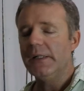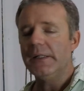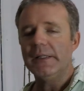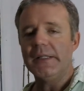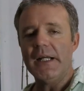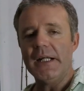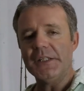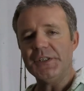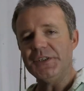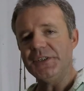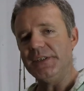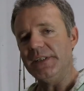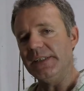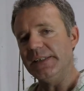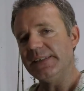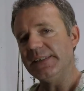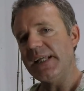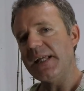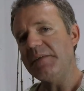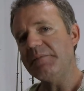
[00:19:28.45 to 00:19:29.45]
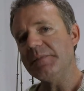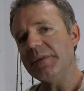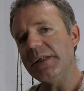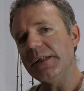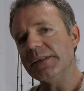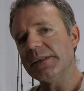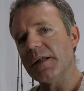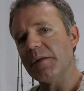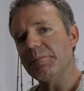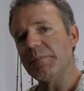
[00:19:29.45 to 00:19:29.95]
Catches the same
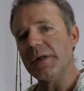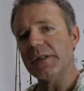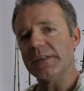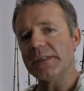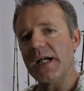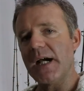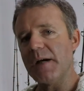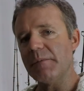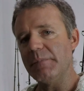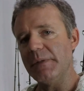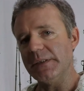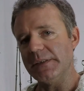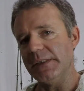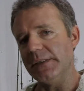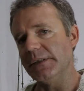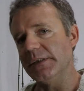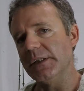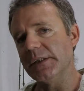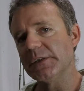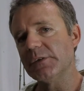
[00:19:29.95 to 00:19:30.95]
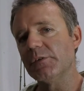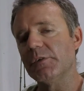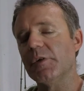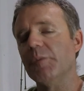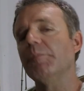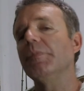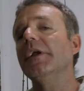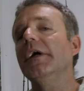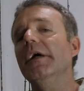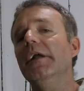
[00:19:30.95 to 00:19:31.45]
things up on top as it does with the
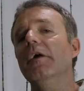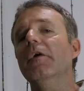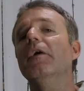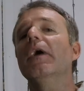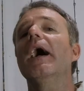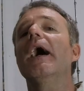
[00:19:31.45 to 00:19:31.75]
planer.